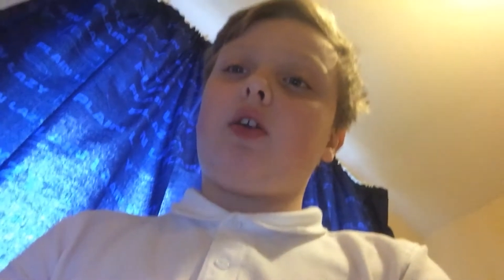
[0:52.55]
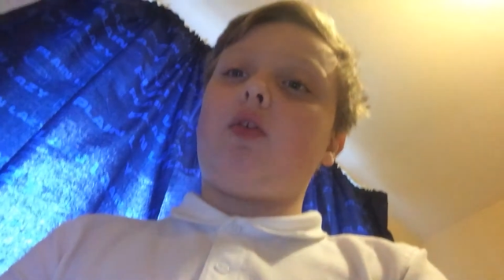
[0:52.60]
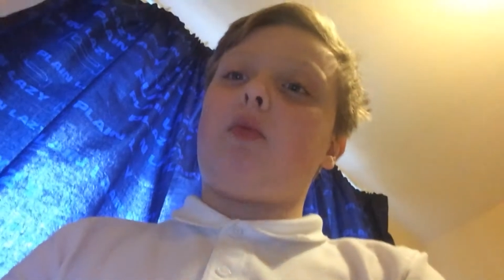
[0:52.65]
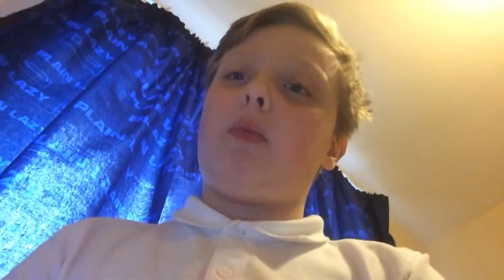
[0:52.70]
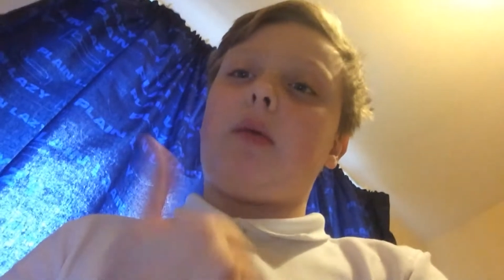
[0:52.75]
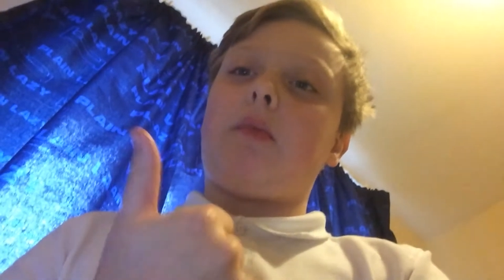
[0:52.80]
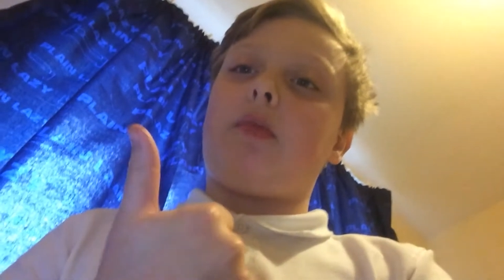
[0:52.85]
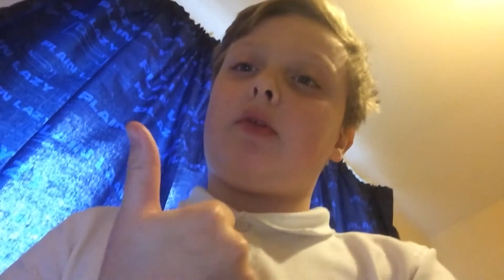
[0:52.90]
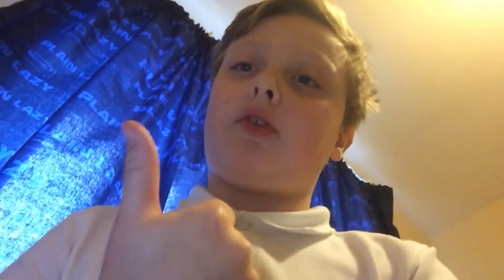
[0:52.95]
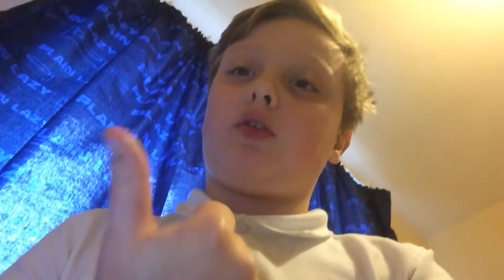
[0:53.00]
or
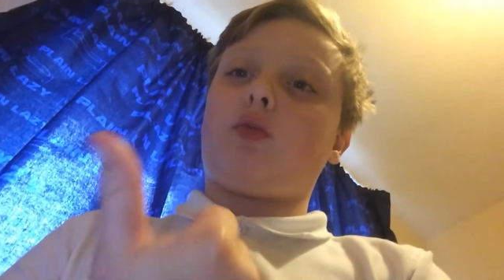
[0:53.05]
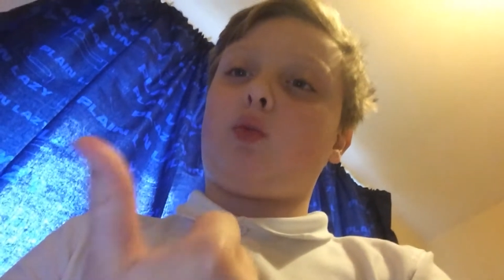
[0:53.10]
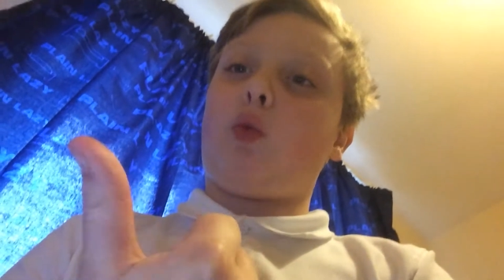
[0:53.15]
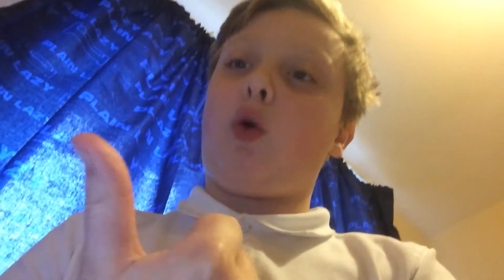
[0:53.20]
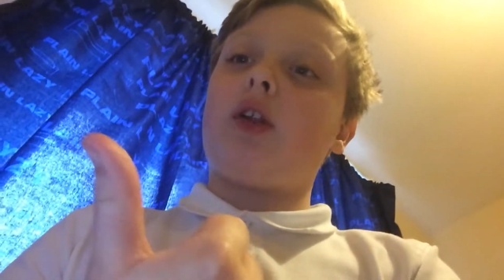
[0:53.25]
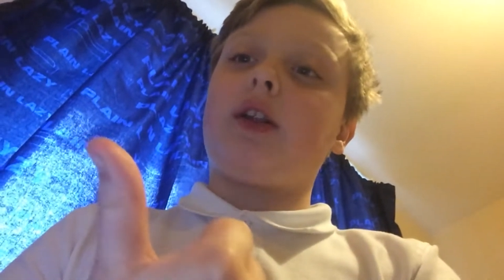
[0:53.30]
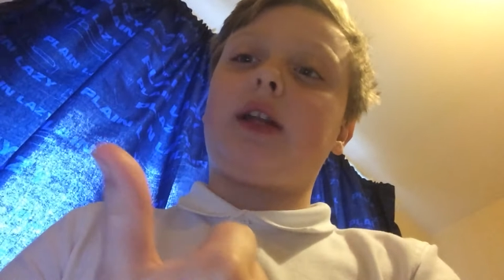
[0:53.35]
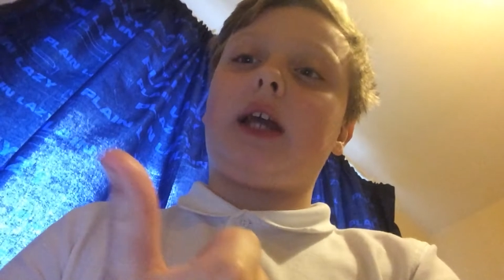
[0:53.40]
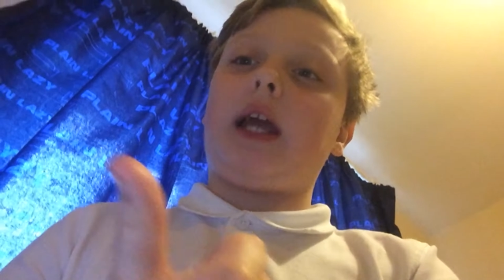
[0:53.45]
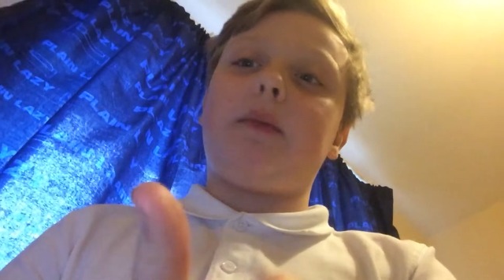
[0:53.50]
maybe just
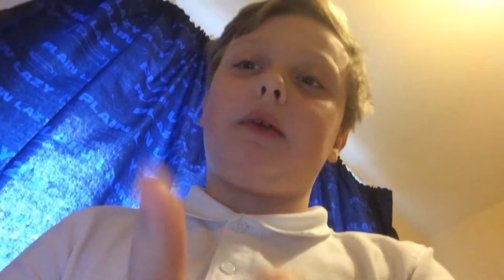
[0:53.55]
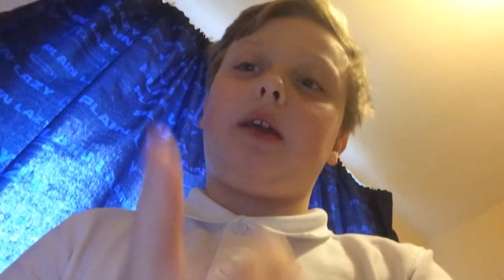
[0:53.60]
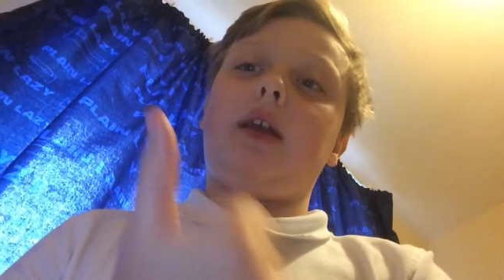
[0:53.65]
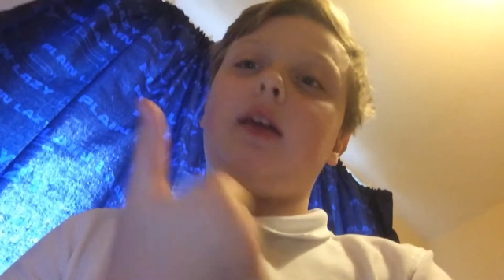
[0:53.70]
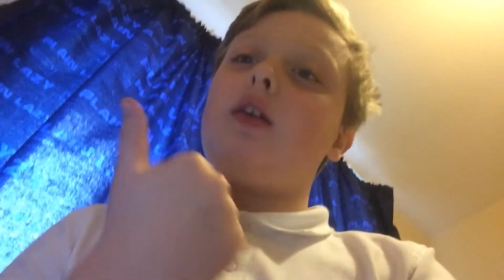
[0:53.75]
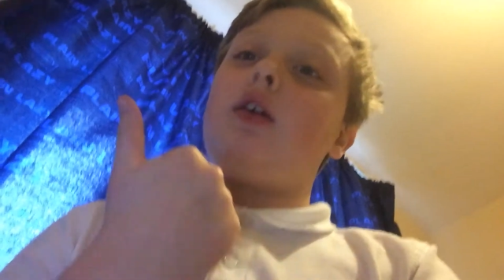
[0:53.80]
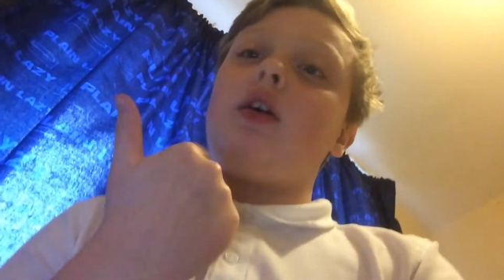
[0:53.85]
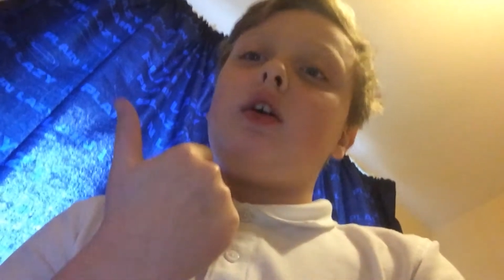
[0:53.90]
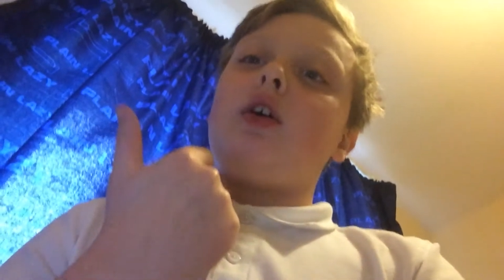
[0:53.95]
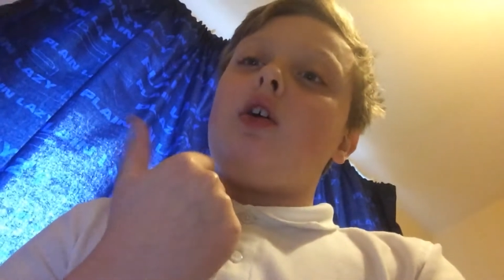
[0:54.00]
one
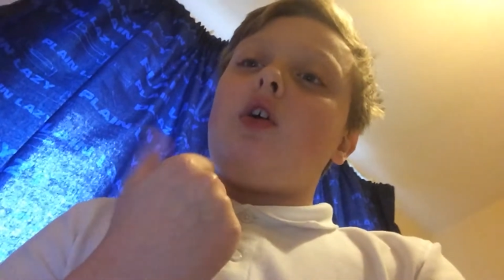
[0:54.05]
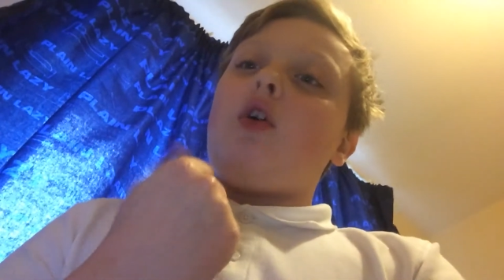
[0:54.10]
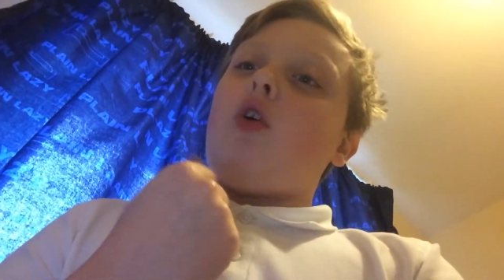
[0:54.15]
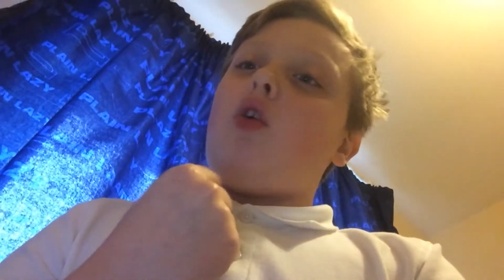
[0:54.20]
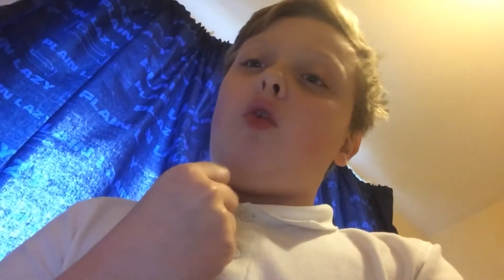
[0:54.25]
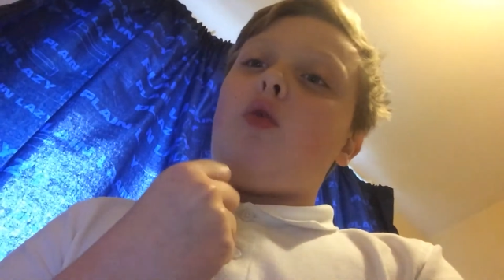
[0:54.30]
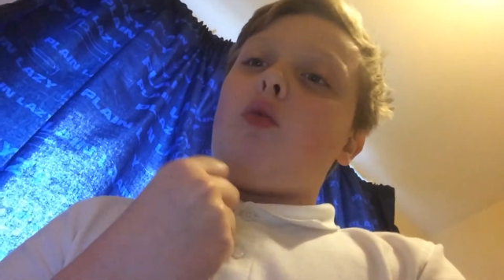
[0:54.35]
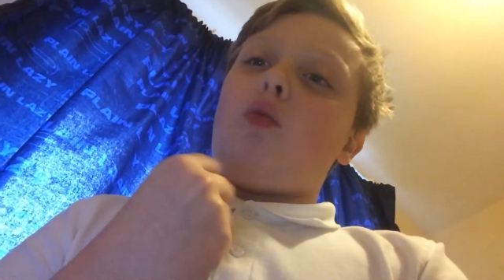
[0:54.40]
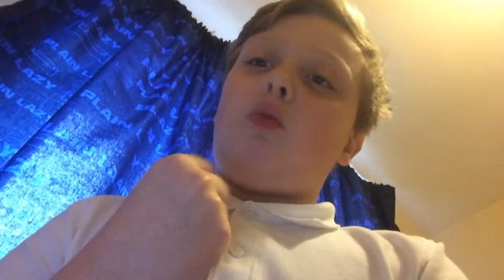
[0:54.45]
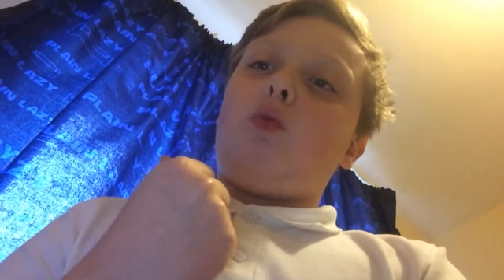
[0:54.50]
gaming
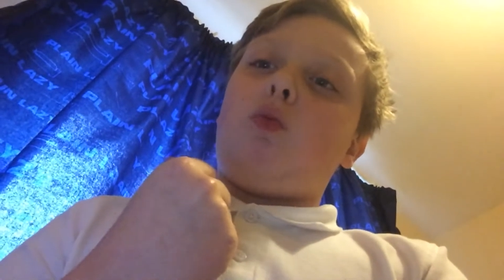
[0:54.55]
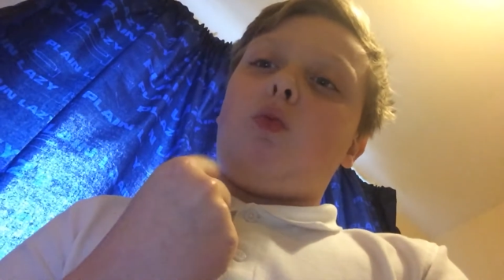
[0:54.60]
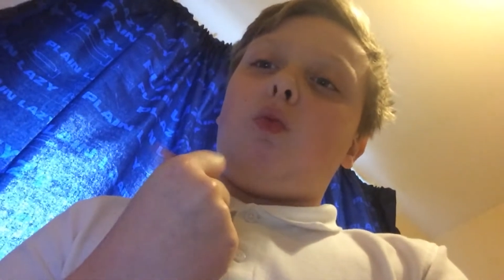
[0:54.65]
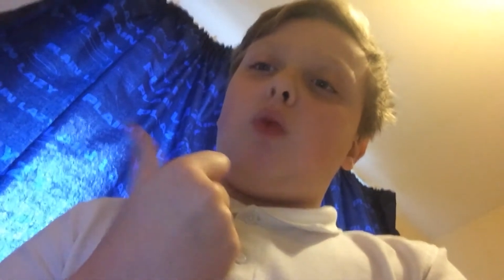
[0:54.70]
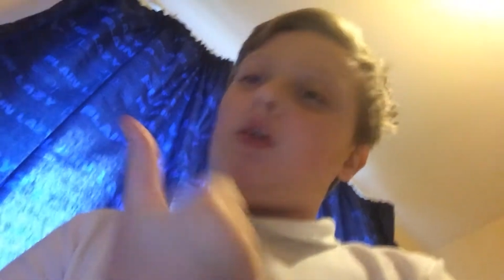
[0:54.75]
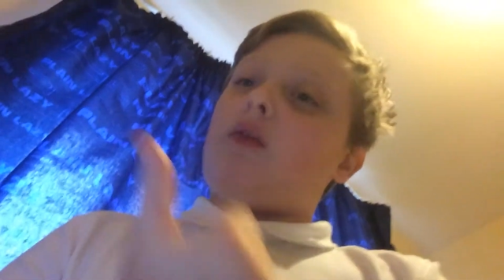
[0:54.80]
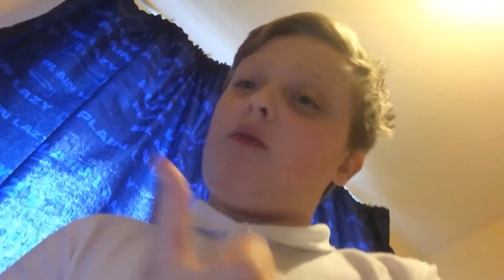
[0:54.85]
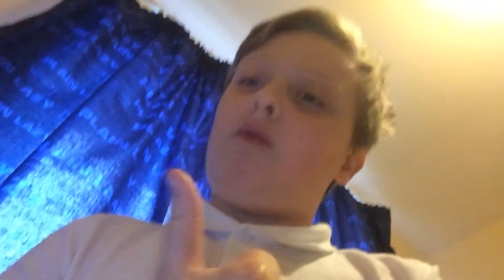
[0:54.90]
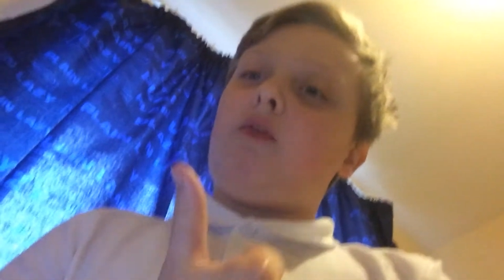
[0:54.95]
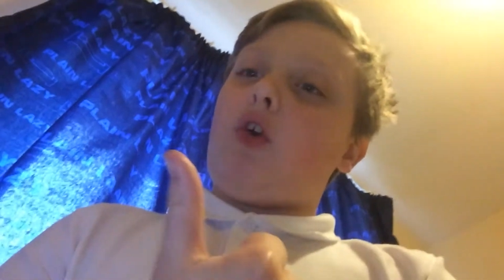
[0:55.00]
or
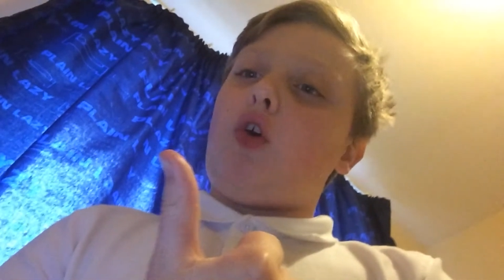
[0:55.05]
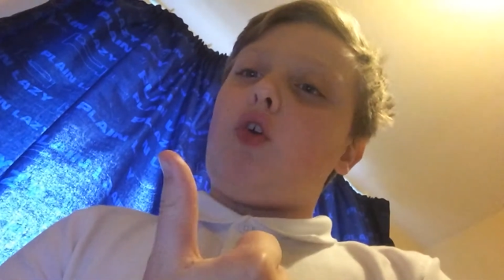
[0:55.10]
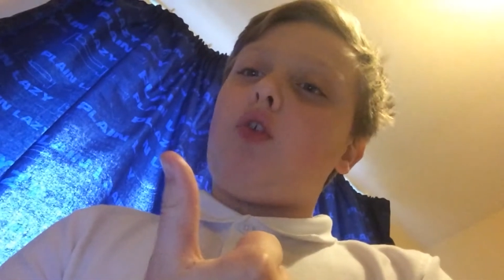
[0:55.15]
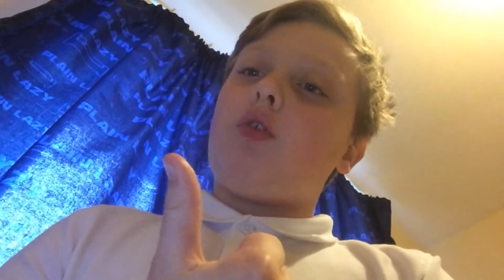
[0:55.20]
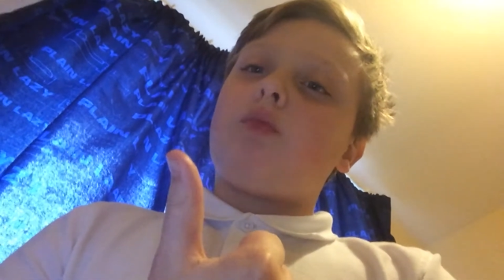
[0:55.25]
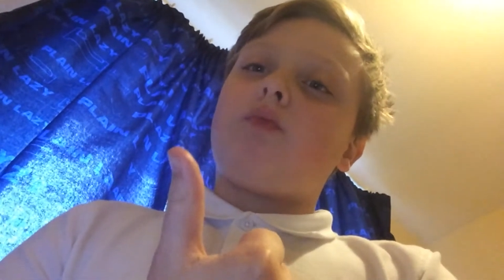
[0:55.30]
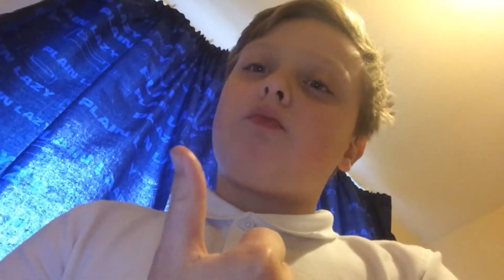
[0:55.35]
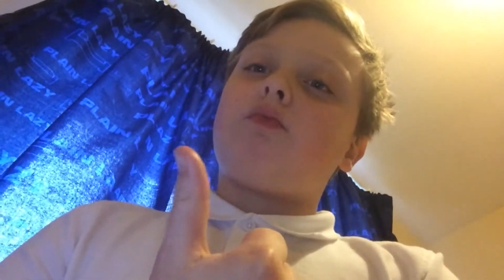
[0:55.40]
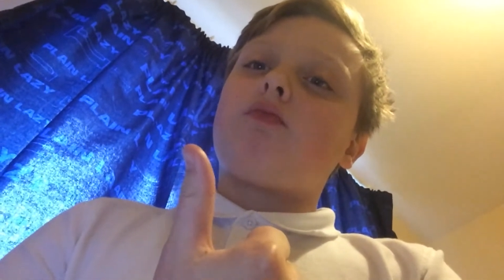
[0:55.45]
one vlog.